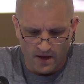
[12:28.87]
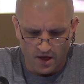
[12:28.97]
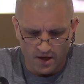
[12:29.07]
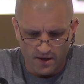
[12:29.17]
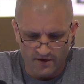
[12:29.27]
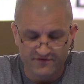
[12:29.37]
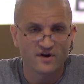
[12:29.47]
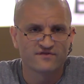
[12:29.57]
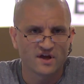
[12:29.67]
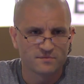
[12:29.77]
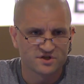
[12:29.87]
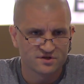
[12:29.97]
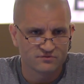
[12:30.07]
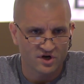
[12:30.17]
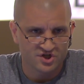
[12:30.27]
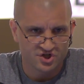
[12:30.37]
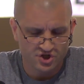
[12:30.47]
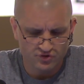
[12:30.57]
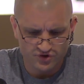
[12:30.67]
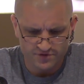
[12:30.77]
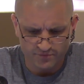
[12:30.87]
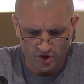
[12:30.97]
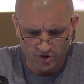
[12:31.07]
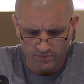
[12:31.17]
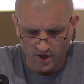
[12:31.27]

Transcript: a very famous Russian children's book